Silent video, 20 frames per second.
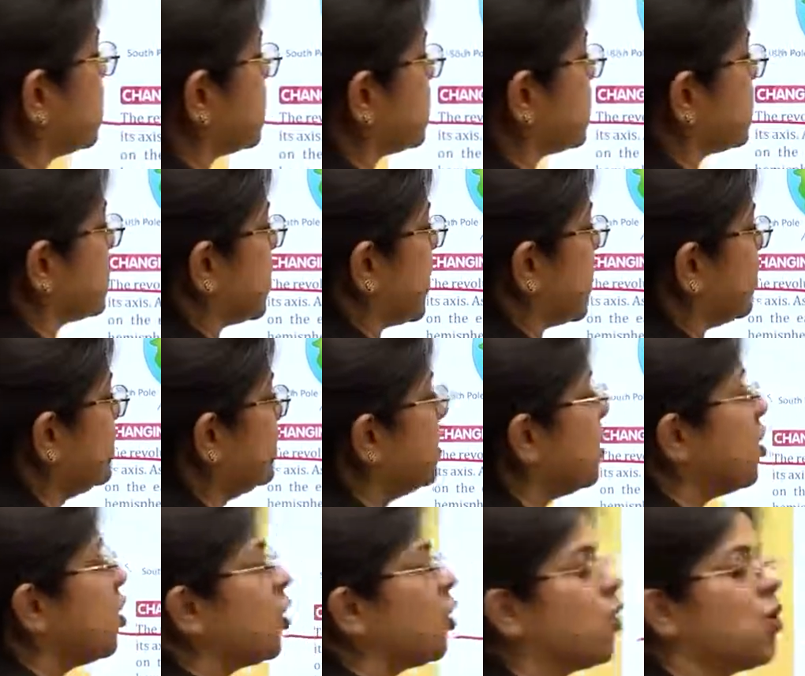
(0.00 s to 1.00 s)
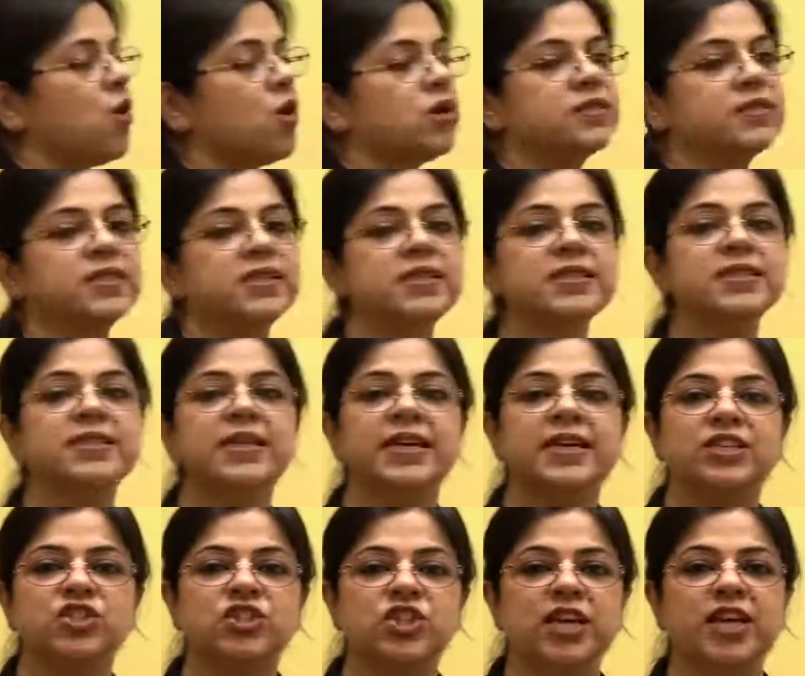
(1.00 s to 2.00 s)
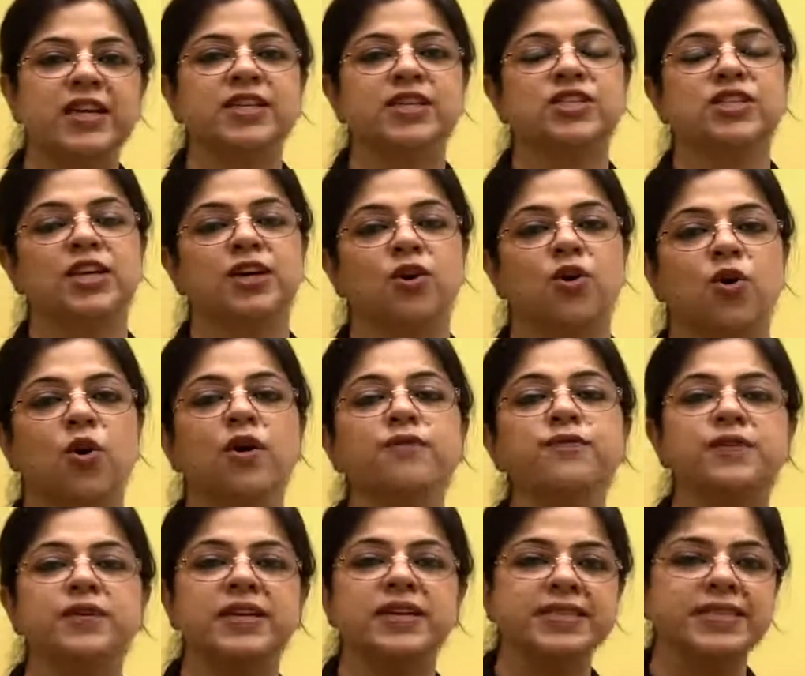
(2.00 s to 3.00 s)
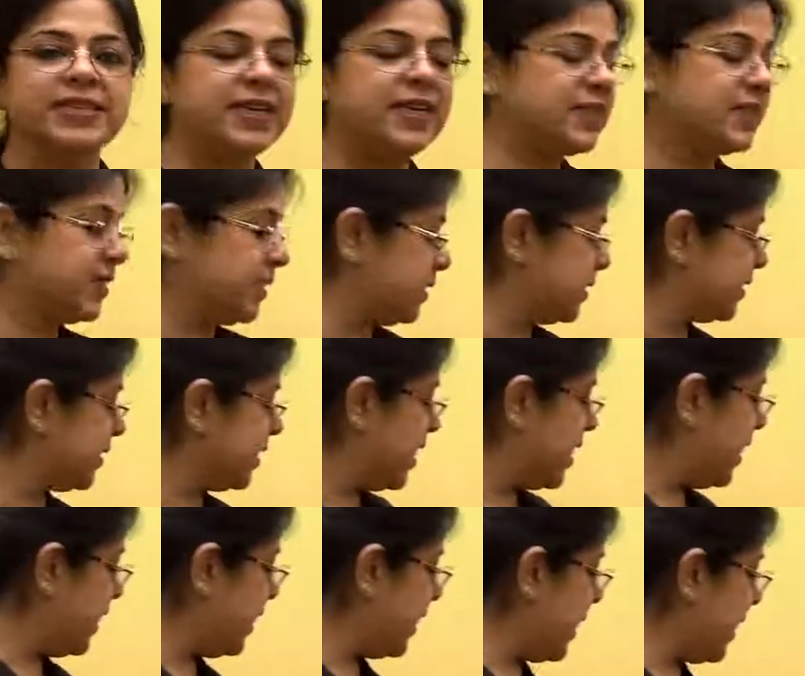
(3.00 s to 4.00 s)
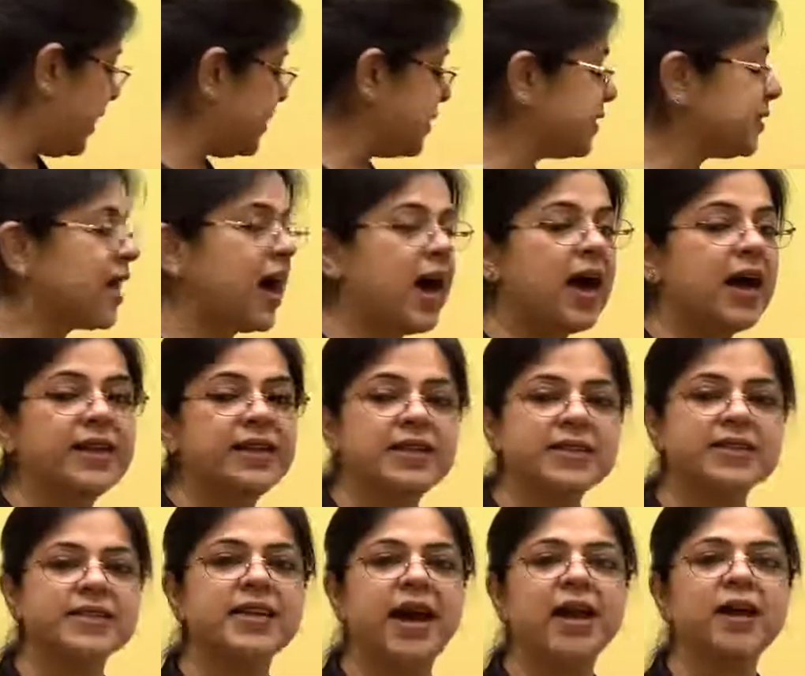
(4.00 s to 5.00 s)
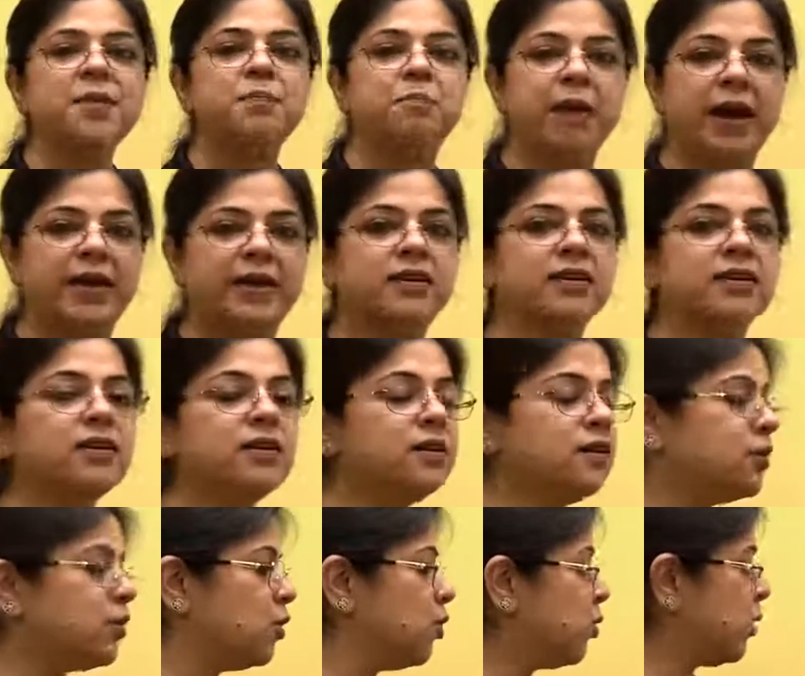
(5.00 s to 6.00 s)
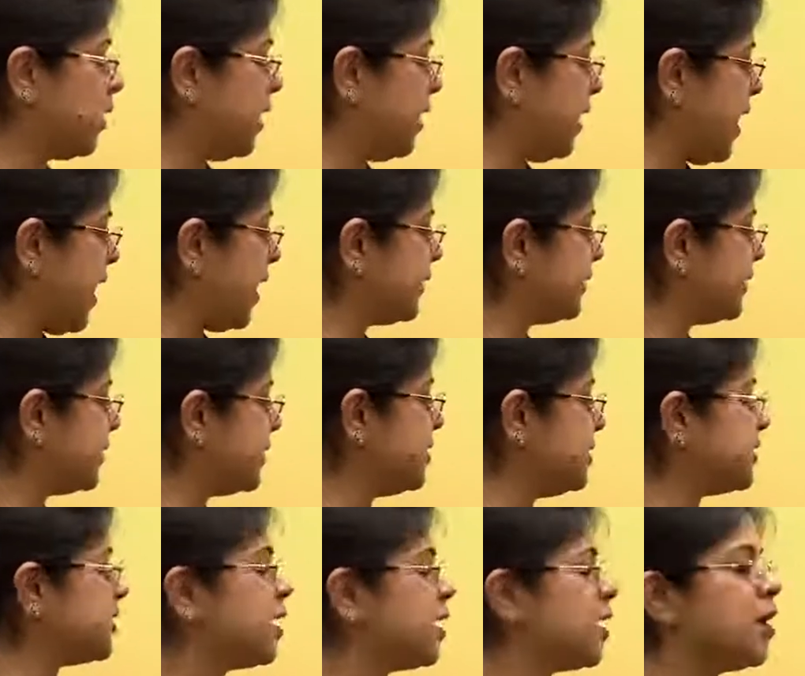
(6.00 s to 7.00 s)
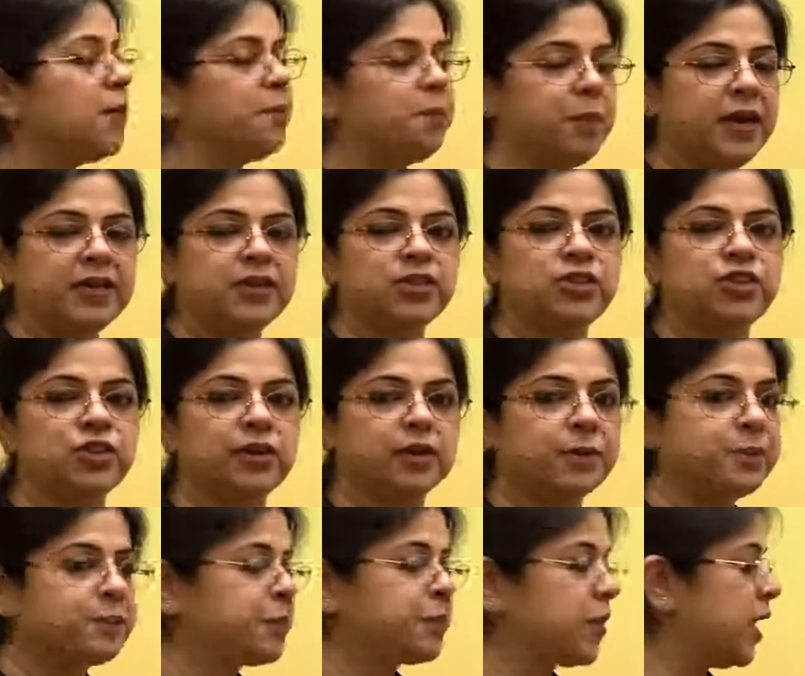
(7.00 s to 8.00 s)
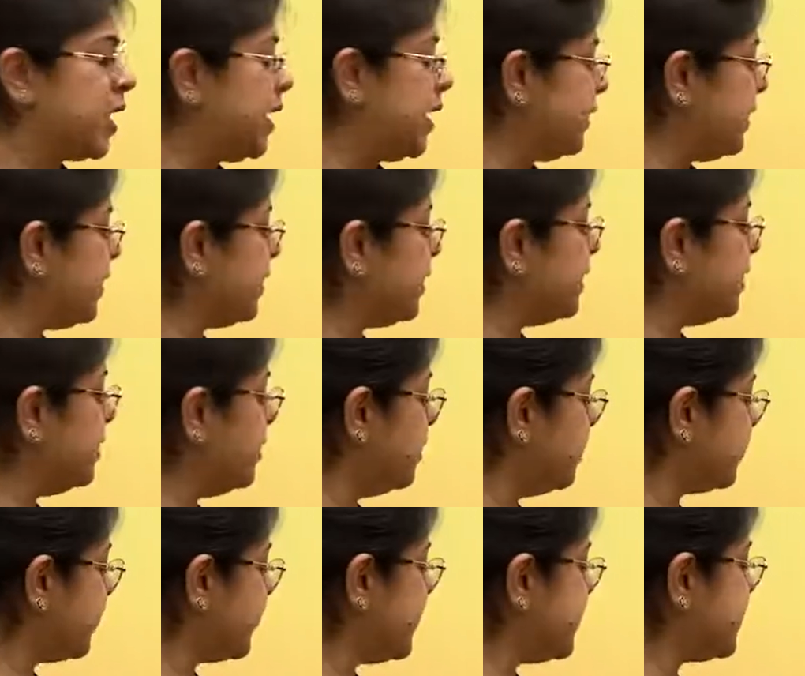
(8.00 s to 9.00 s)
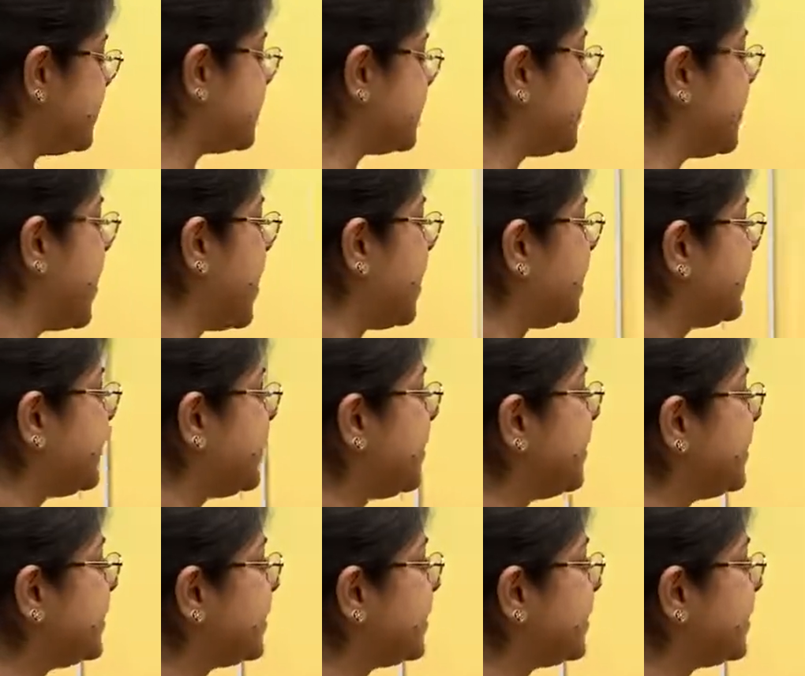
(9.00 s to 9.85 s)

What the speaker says: Sun causes changing of seasons. Let us understand better looking at this picture. The Earth is slightly